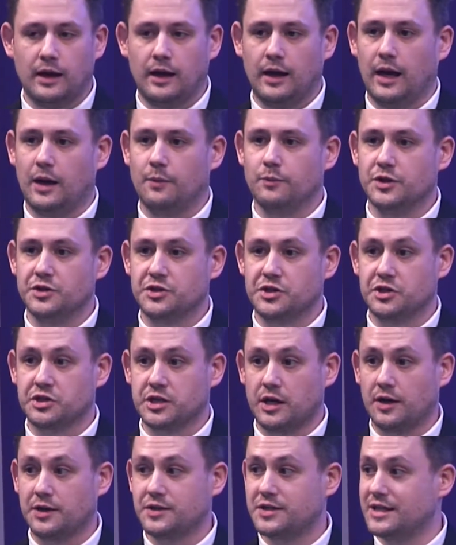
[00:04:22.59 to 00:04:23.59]
And that
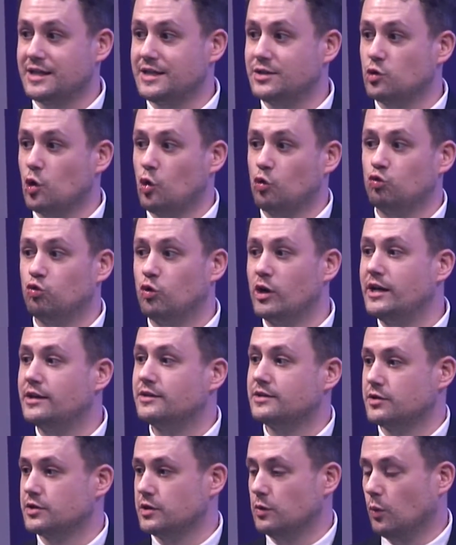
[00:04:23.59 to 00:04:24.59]
society is rigged,
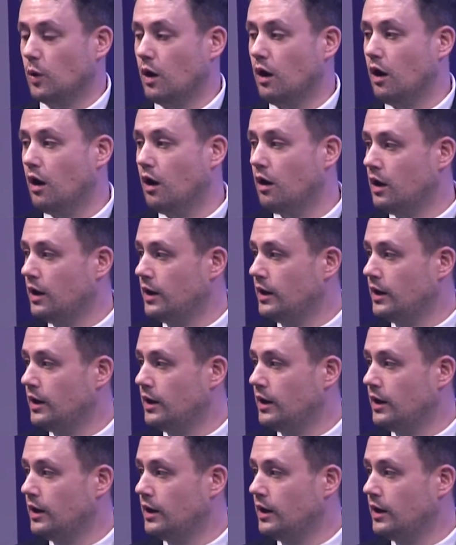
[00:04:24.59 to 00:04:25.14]
as it were,